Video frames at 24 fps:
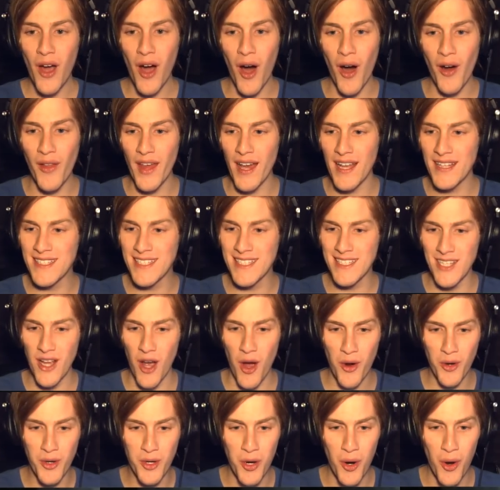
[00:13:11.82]
Oh, that's
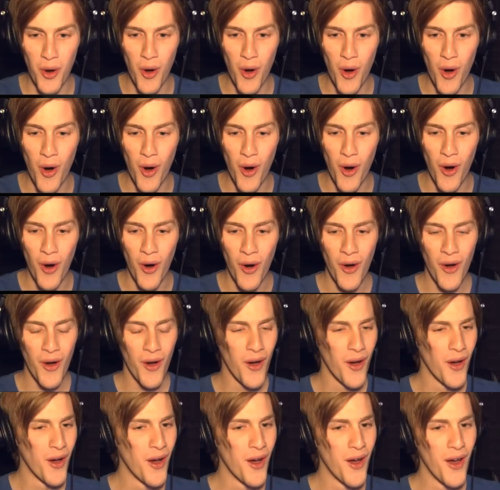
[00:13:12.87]
so cool.
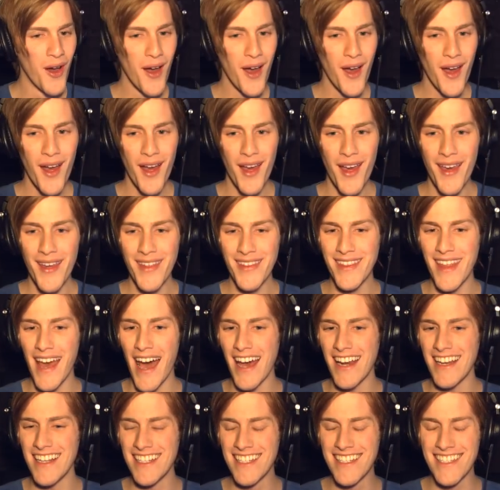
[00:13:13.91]

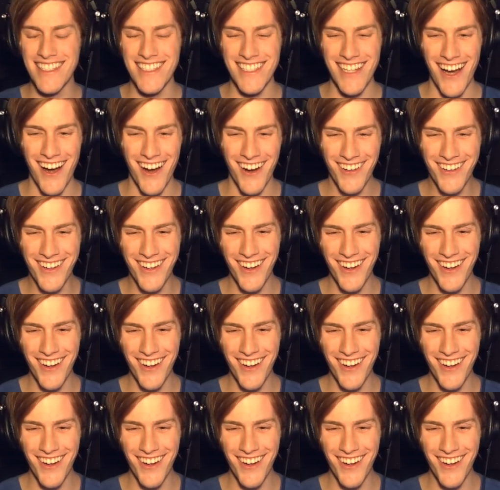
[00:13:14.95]
That is so